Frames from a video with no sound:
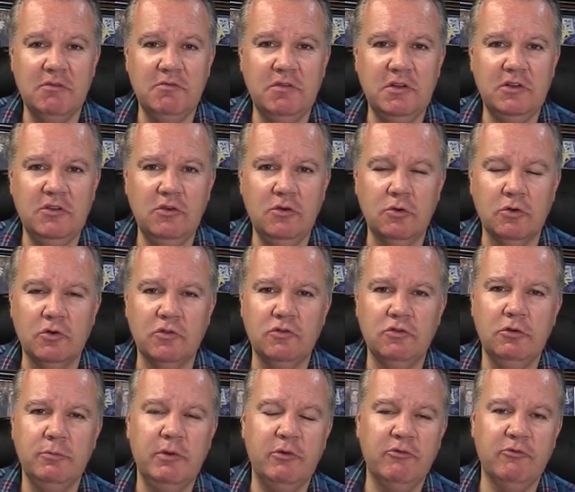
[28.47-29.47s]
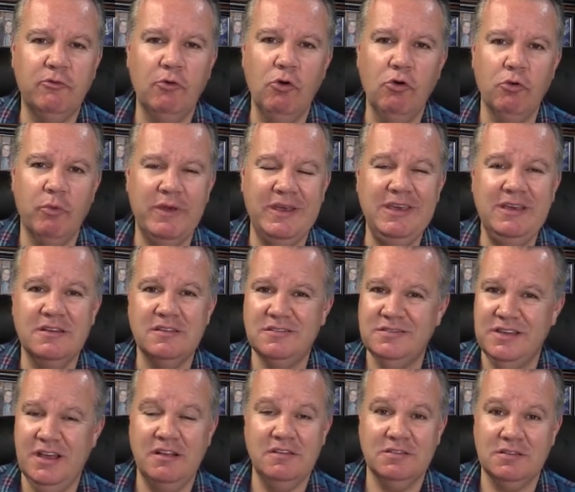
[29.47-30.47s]
video or two before where he has
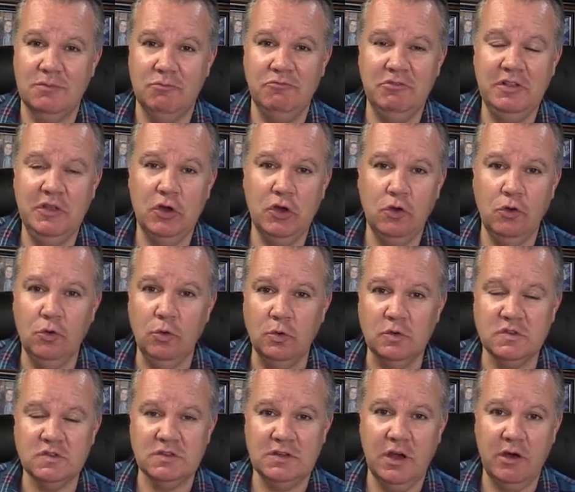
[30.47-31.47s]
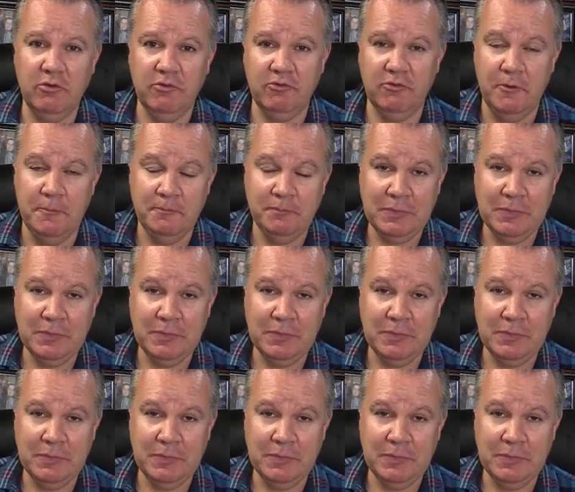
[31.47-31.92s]
sent some really cool stuff